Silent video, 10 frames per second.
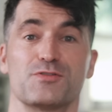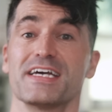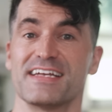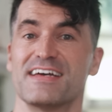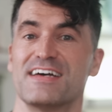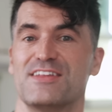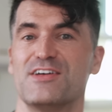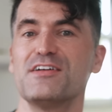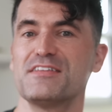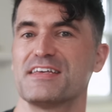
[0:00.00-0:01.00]
Great! The
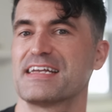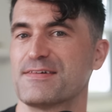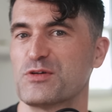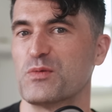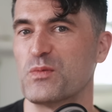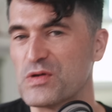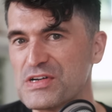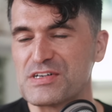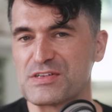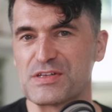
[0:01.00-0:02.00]
only thing left to
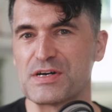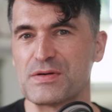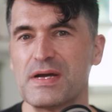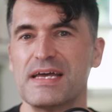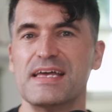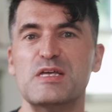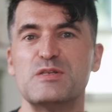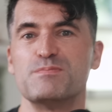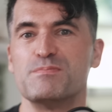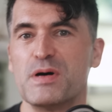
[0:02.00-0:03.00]
wonder though is
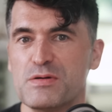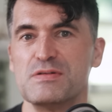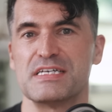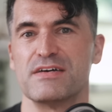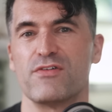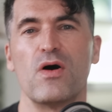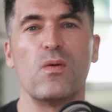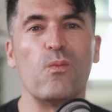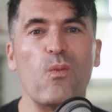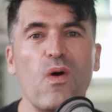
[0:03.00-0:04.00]
motive.
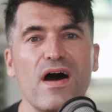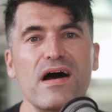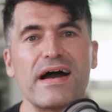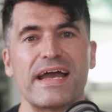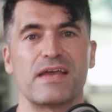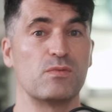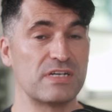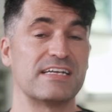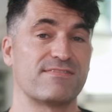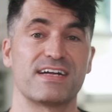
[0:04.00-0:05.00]
Why would
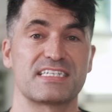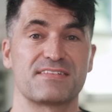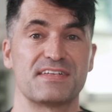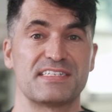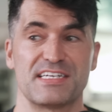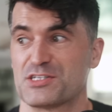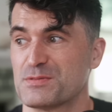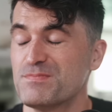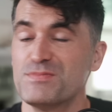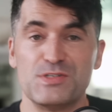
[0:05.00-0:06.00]
an advanced
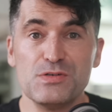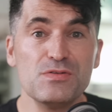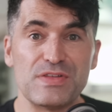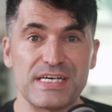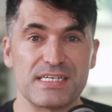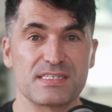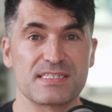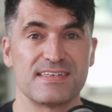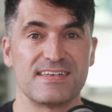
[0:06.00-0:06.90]
civilization do this?